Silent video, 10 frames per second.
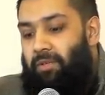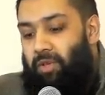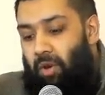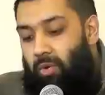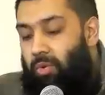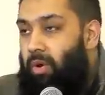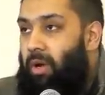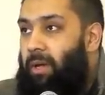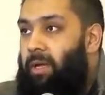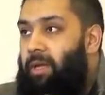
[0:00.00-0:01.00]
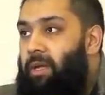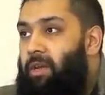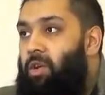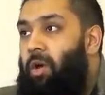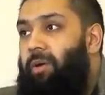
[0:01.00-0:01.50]
So,
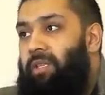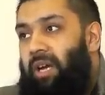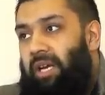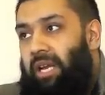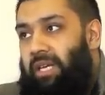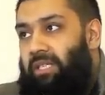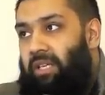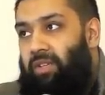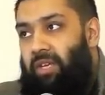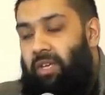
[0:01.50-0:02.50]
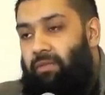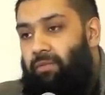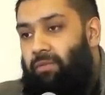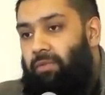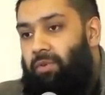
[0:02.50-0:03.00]
knowing that Allah is
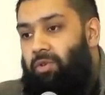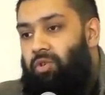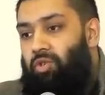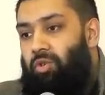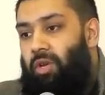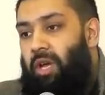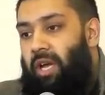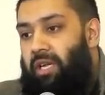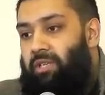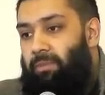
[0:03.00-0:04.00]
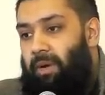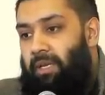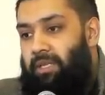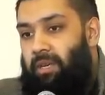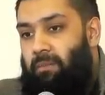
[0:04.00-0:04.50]
Latif should urge a
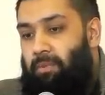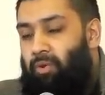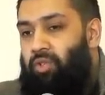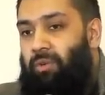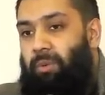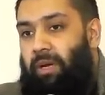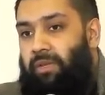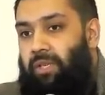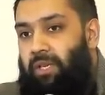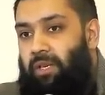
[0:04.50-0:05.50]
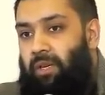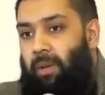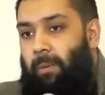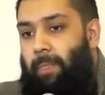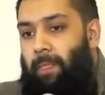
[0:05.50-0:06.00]
person and push the person
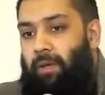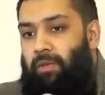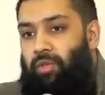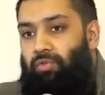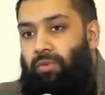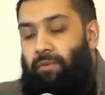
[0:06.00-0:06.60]
to